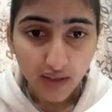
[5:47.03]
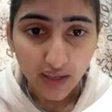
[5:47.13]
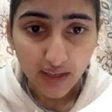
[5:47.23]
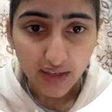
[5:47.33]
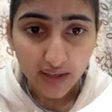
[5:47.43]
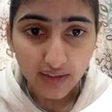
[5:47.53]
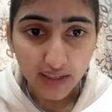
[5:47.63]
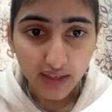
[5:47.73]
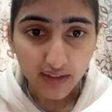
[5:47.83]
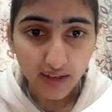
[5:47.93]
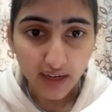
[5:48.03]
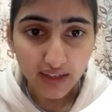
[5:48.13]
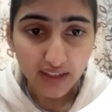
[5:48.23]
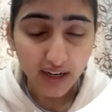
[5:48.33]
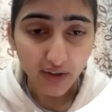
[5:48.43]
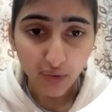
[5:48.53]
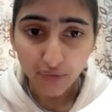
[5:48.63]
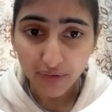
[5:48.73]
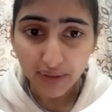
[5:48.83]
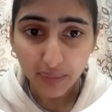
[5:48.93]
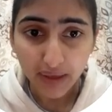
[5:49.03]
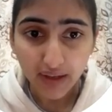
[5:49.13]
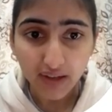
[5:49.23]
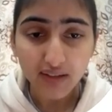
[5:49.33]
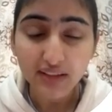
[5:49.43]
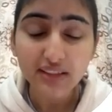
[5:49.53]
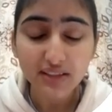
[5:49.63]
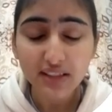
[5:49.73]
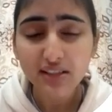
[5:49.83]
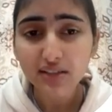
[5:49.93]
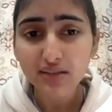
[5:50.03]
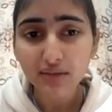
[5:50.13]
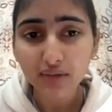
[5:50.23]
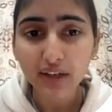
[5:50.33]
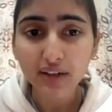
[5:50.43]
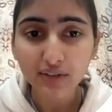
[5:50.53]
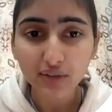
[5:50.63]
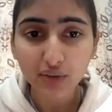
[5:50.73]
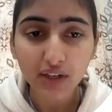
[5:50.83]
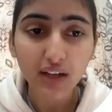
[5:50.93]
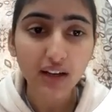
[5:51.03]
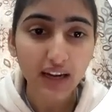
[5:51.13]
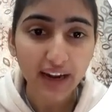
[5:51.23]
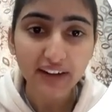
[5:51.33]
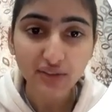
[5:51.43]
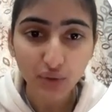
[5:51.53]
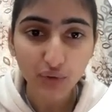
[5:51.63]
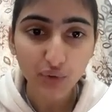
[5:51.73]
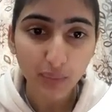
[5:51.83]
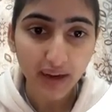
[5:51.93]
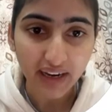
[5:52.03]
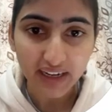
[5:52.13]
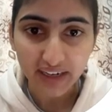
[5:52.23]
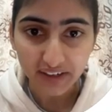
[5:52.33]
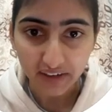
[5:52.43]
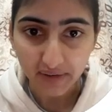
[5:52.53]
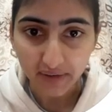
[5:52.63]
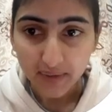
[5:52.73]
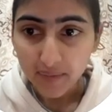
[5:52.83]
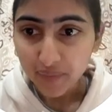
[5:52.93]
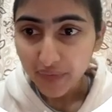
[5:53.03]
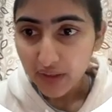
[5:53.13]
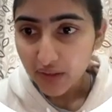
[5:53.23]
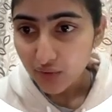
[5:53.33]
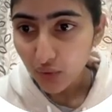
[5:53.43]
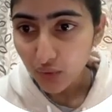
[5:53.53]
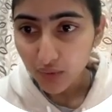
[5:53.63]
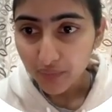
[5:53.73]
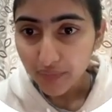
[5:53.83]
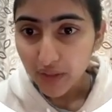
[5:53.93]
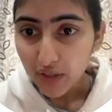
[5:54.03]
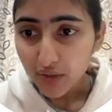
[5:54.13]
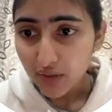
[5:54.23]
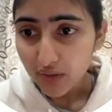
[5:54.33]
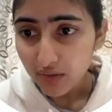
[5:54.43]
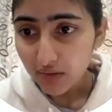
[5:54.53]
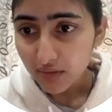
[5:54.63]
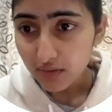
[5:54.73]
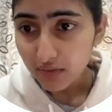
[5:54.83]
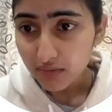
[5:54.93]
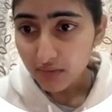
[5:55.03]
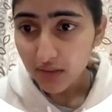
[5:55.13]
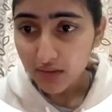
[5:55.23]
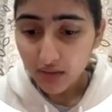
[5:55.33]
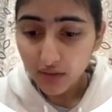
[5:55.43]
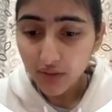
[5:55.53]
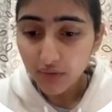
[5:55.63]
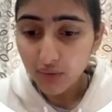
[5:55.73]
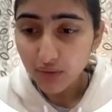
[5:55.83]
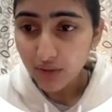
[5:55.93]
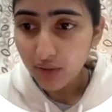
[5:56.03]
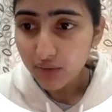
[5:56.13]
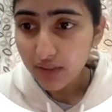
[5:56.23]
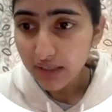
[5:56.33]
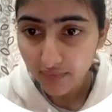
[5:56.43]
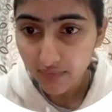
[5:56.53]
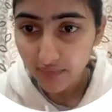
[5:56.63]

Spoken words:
and then any kind of feedback. This is where your client is going to mark an entry. So just review the new slide.